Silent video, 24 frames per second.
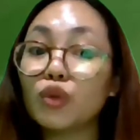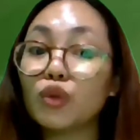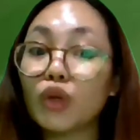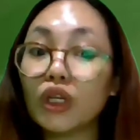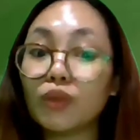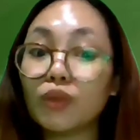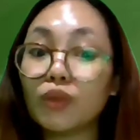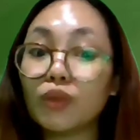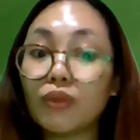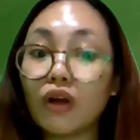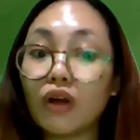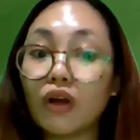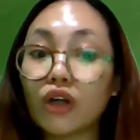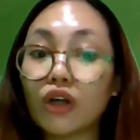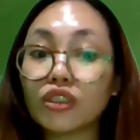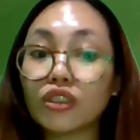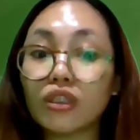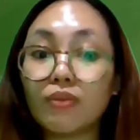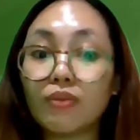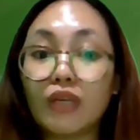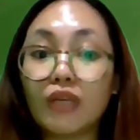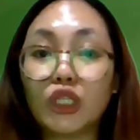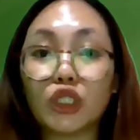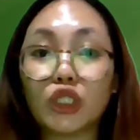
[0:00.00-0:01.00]
Do not
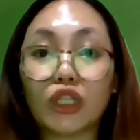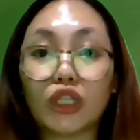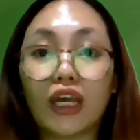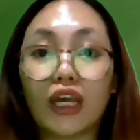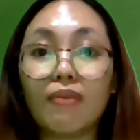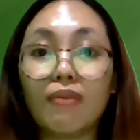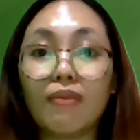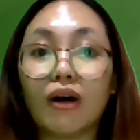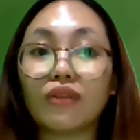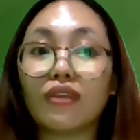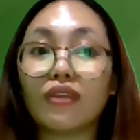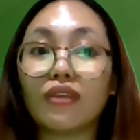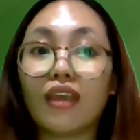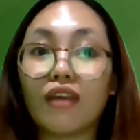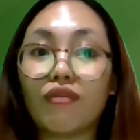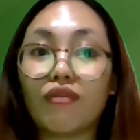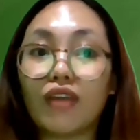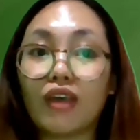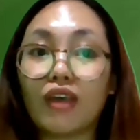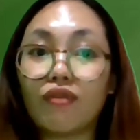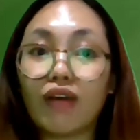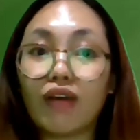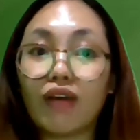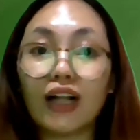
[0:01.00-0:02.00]
also be shy about giving